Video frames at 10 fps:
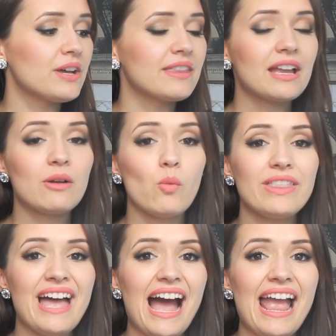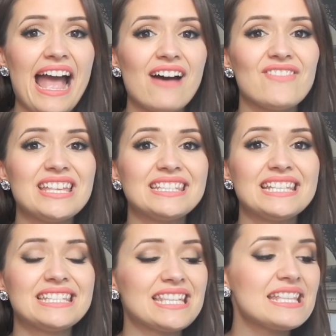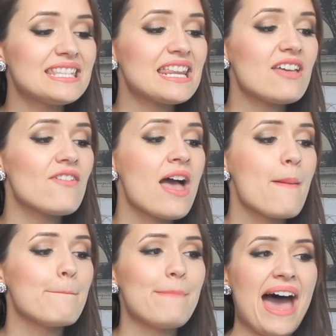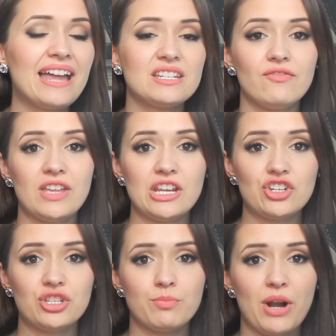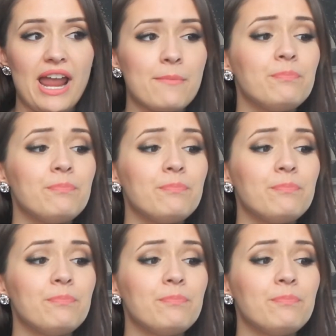and the one that I have is the Sensitive Matte Finish Spray.